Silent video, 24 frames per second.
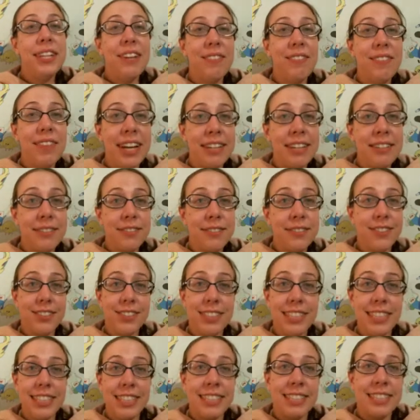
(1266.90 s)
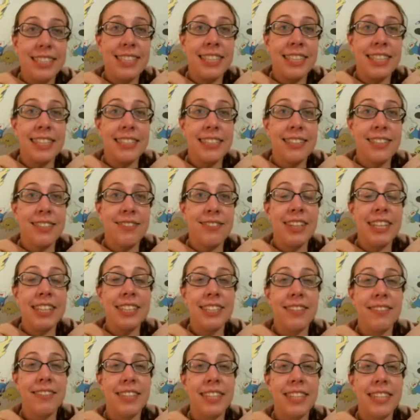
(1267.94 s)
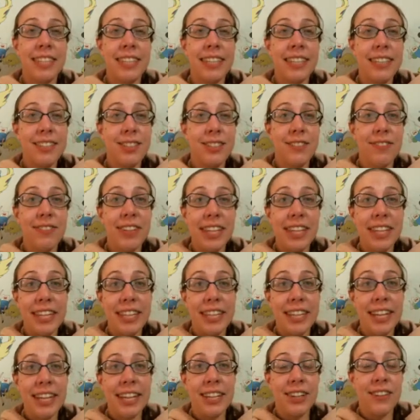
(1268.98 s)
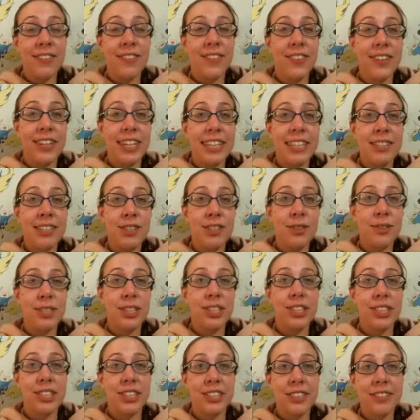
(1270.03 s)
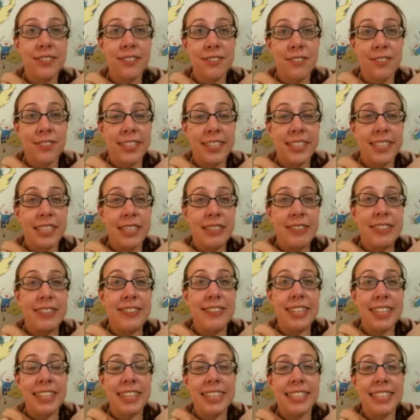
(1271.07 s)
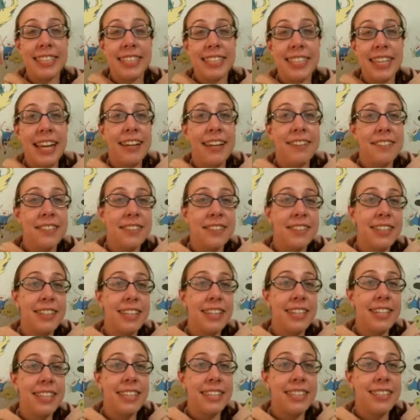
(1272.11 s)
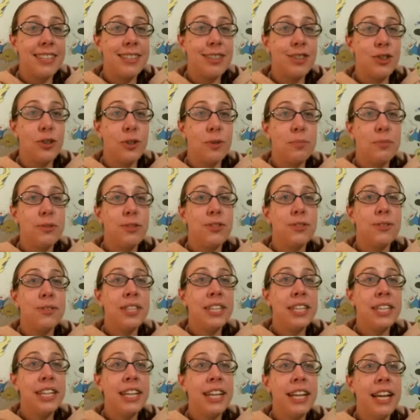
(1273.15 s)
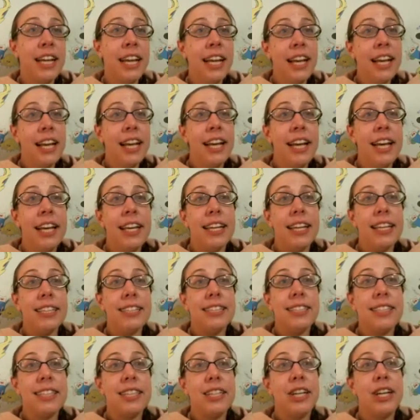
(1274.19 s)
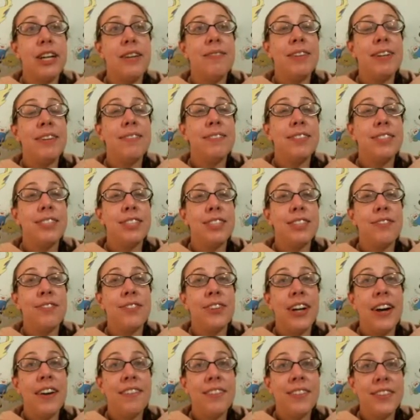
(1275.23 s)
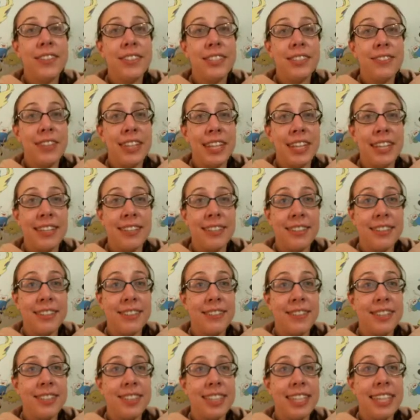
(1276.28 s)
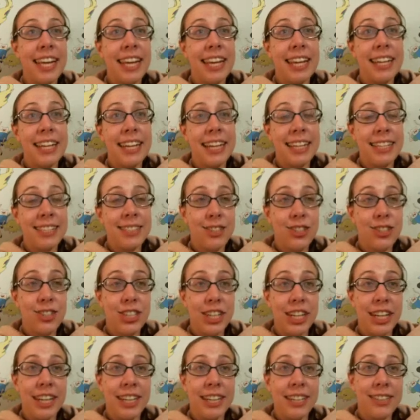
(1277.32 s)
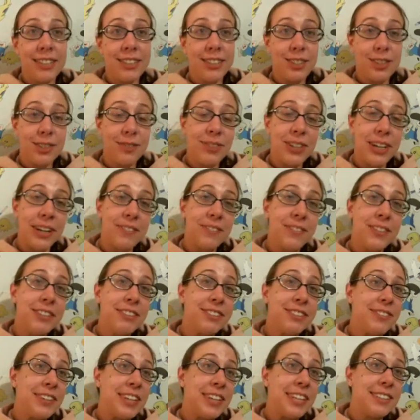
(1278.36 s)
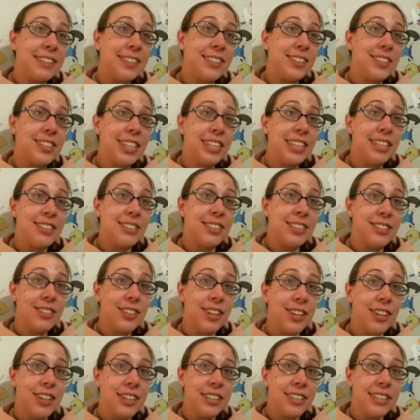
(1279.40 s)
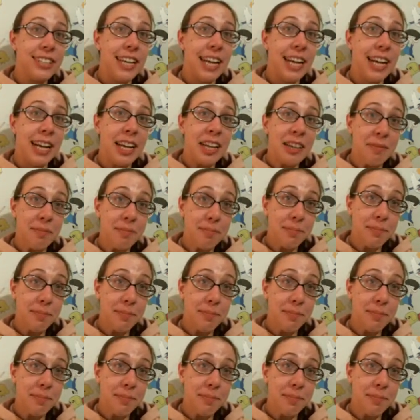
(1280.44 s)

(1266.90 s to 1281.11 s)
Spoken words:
my first instinct to make an anchor point into a curve, let's say we want this to have a nice slope to it, is to come up to the Properties panel, which again has changed. The Properties panel changes all the time.